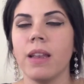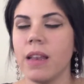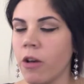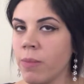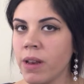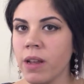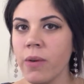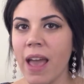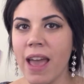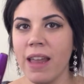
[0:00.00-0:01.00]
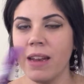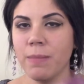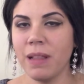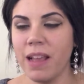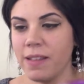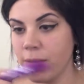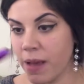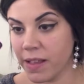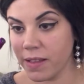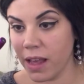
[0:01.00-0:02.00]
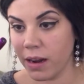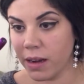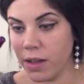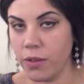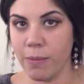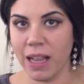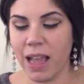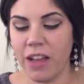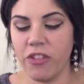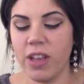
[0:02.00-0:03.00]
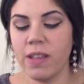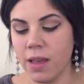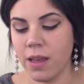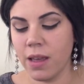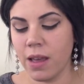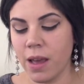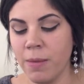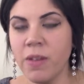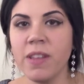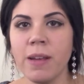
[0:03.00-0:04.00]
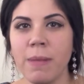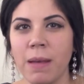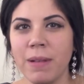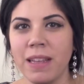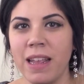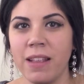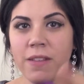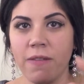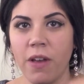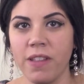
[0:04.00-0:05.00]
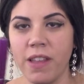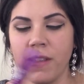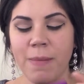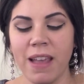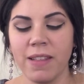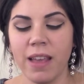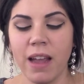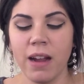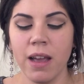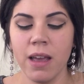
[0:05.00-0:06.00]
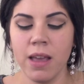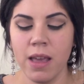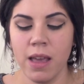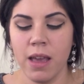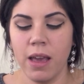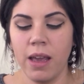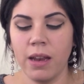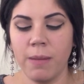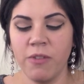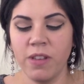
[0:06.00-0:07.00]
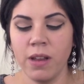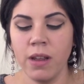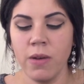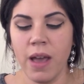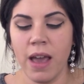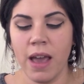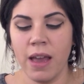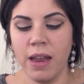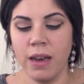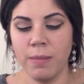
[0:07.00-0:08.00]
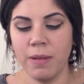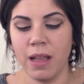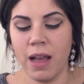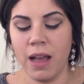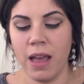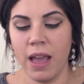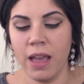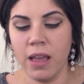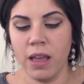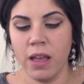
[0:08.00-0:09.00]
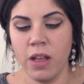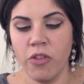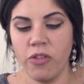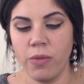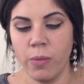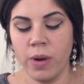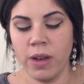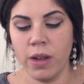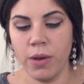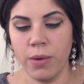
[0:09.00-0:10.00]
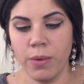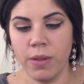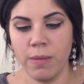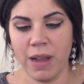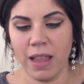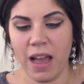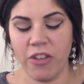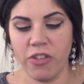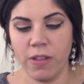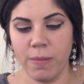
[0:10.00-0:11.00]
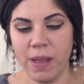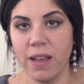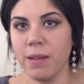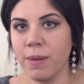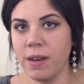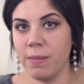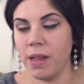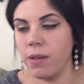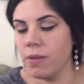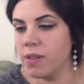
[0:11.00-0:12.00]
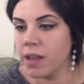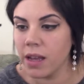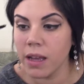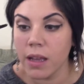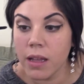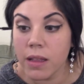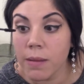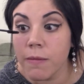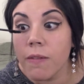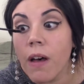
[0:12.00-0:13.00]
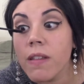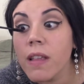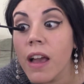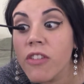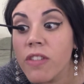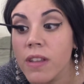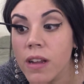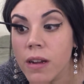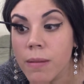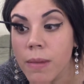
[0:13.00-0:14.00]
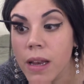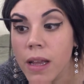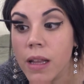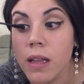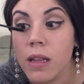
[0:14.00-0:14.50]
Now I'm going to go ahead and apply some mascara to my lashes. I'm using Maybelline's Falsies mascara, and I'm just going to go ahead and apply just one coat to my lashes because I'm going to be using some false lashes here in a minute.